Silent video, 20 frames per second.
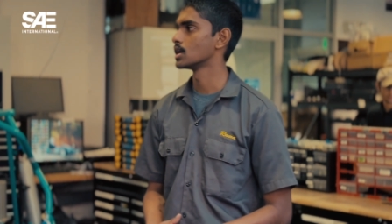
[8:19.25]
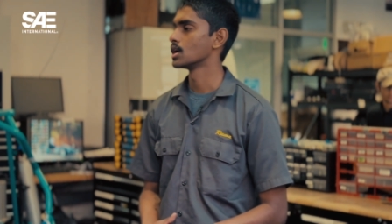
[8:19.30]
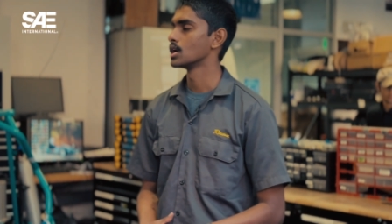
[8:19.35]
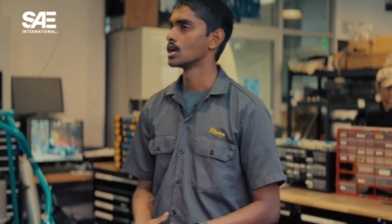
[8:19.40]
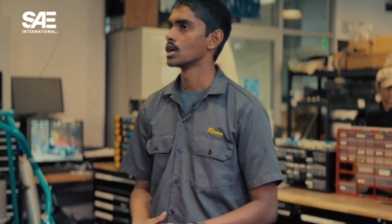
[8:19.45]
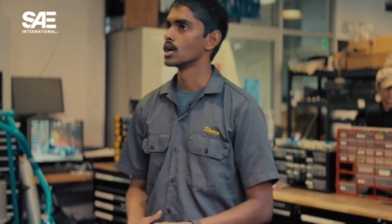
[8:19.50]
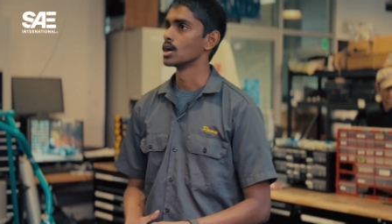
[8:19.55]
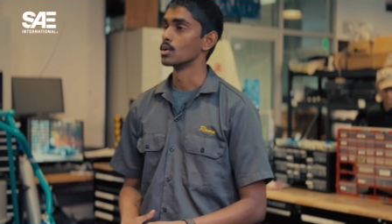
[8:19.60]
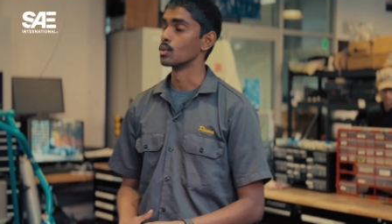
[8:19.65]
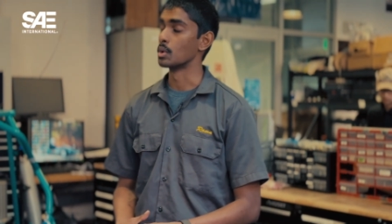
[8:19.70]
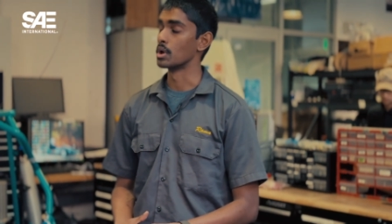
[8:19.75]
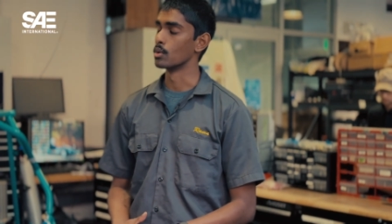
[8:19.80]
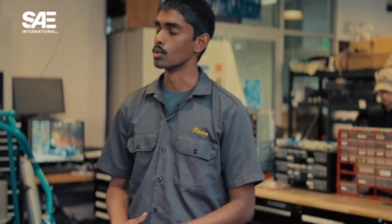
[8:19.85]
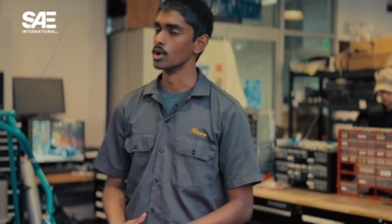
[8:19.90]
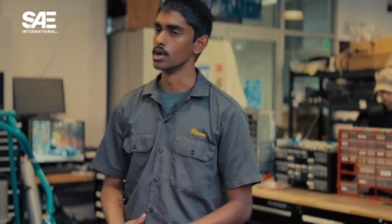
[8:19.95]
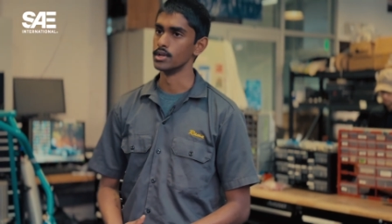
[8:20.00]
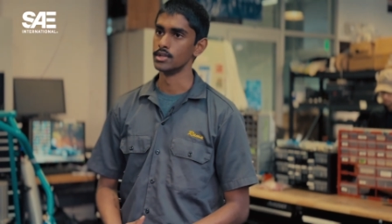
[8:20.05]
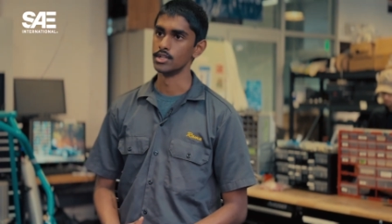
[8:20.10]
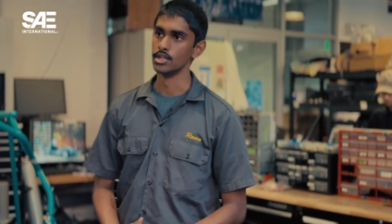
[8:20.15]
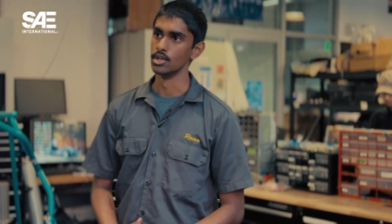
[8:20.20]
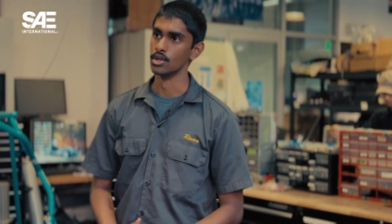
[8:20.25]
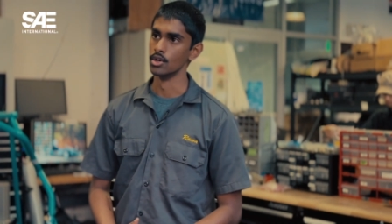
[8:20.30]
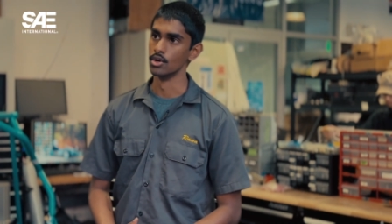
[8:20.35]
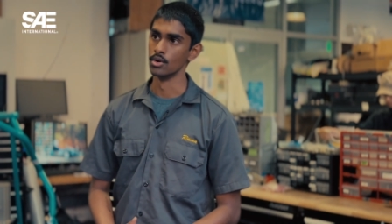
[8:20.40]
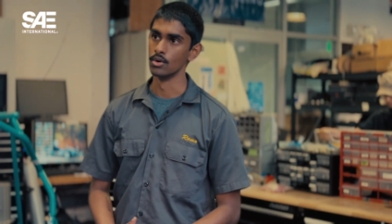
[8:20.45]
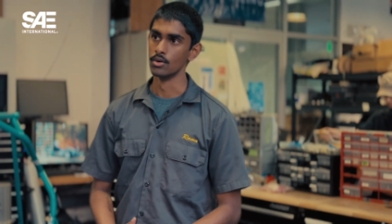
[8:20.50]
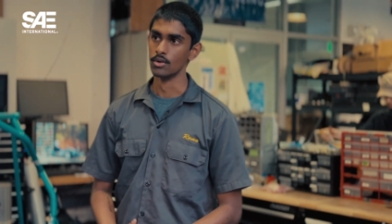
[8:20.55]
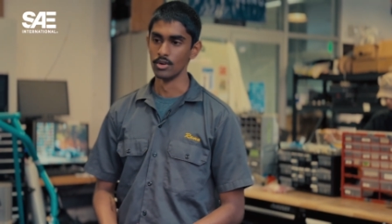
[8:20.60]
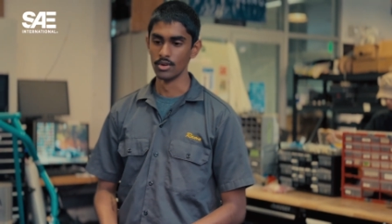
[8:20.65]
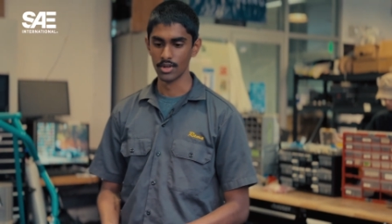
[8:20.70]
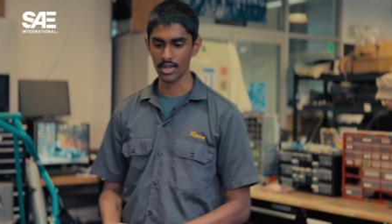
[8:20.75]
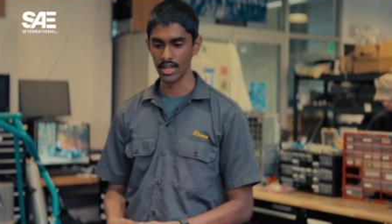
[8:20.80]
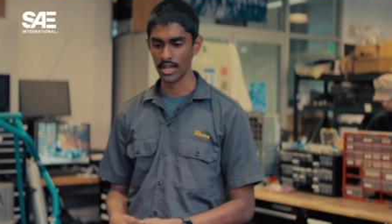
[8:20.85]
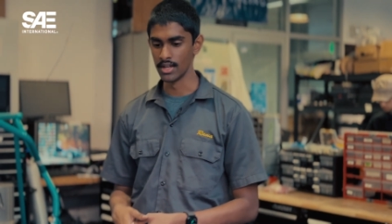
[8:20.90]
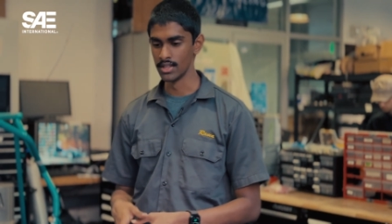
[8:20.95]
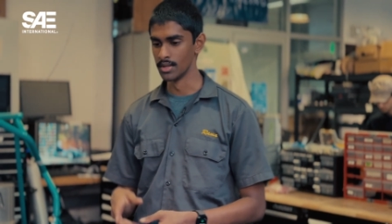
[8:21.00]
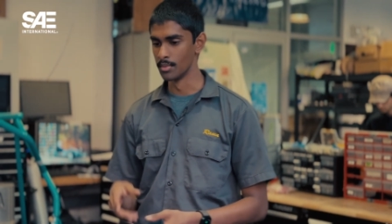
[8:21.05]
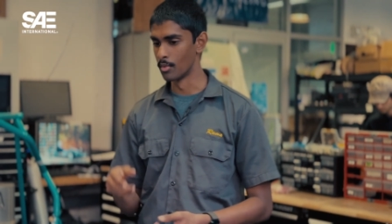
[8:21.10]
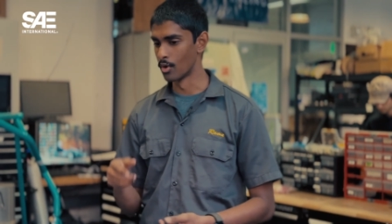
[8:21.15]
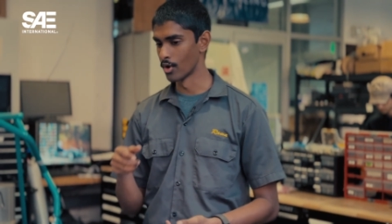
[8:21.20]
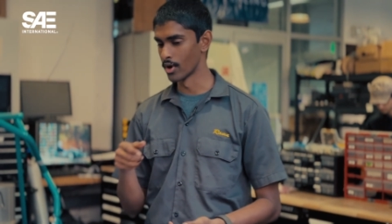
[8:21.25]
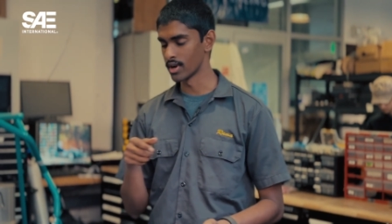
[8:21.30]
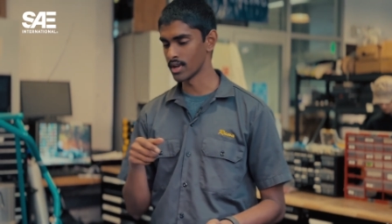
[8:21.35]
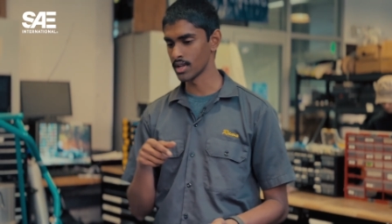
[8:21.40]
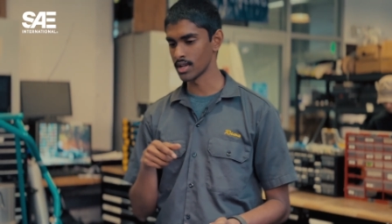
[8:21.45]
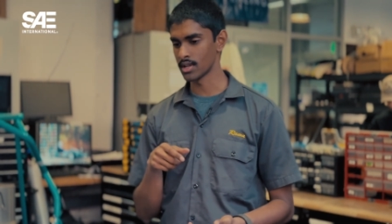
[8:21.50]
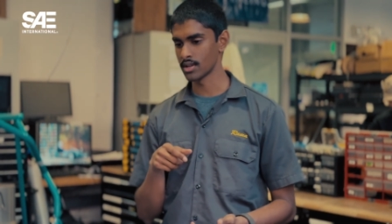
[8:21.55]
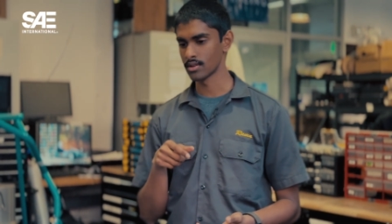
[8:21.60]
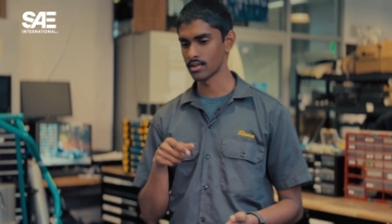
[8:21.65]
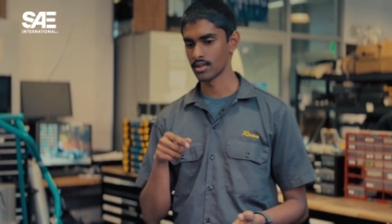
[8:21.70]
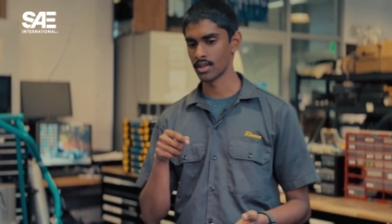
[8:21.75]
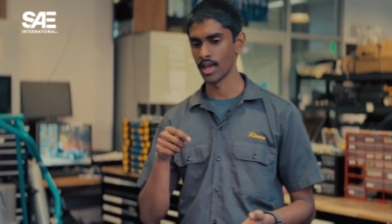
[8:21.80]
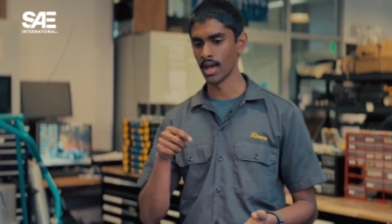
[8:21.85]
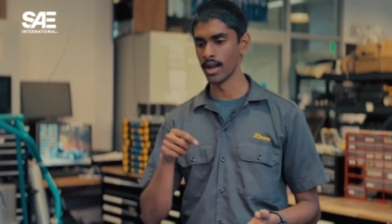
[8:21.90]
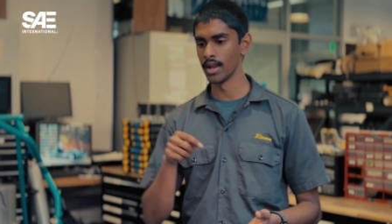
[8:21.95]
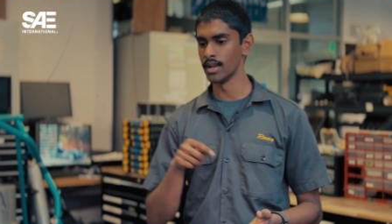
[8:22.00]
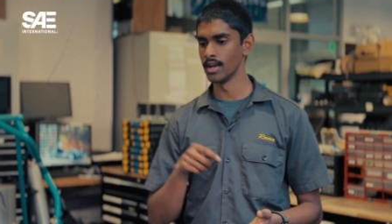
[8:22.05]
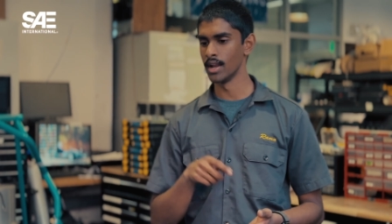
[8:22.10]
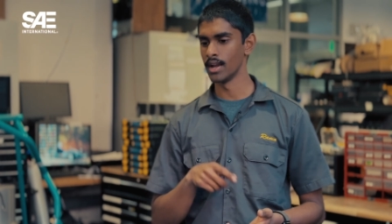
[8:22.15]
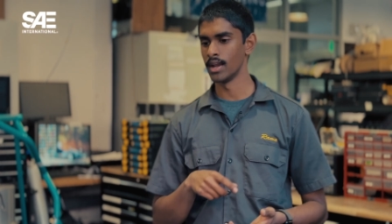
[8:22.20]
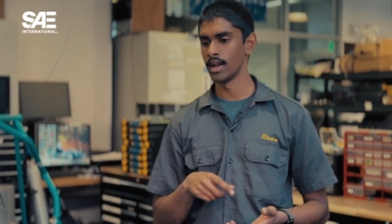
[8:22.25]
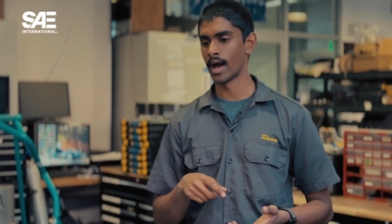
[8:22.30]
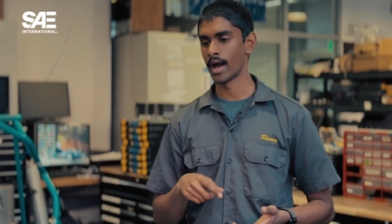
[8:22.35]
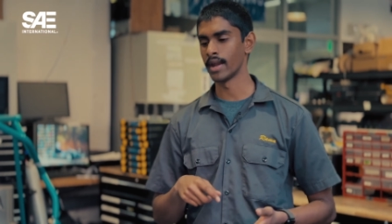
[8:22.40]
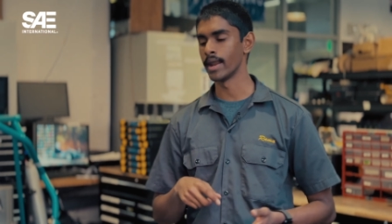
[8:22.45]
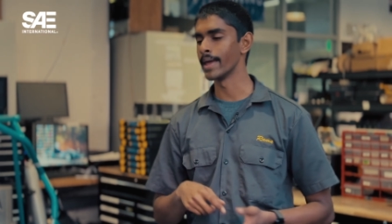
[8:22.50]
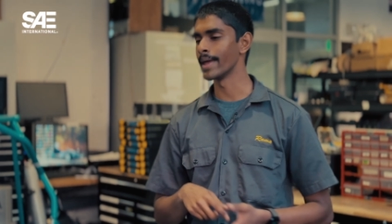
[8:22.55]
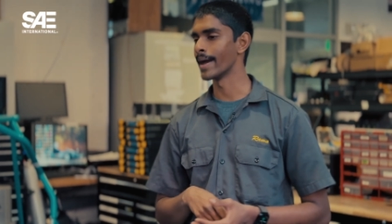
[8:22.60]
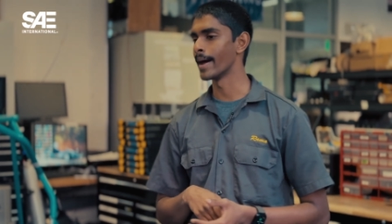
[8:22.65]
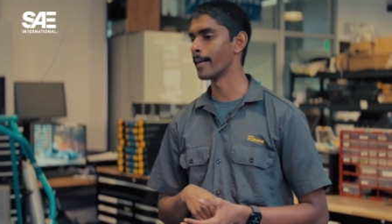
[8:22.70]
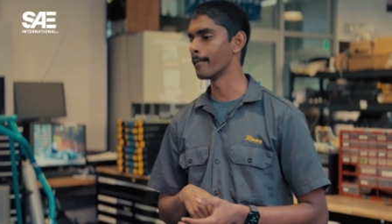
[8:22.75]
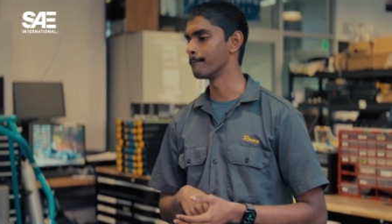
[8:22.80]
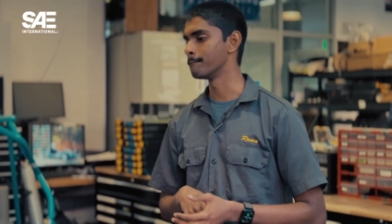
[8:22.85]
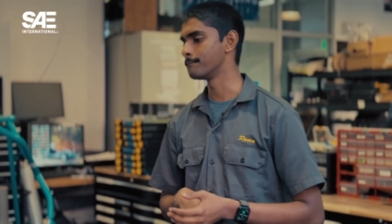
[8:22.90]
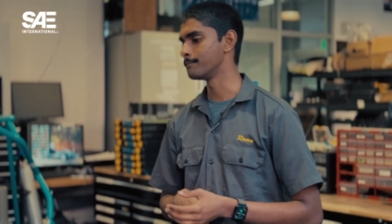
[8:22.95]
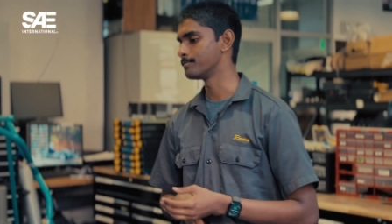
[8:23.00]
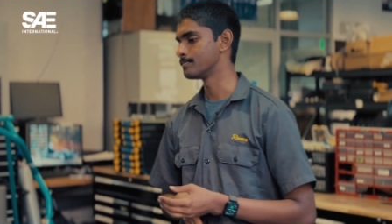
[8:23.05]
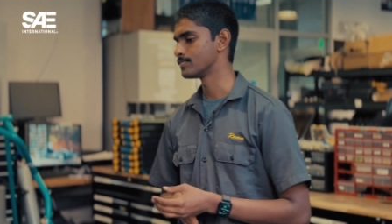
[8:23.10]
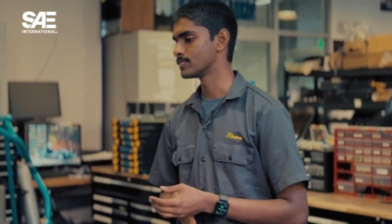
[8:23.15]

Okay. Oh. We would do in the morning, get in at 9 a.m.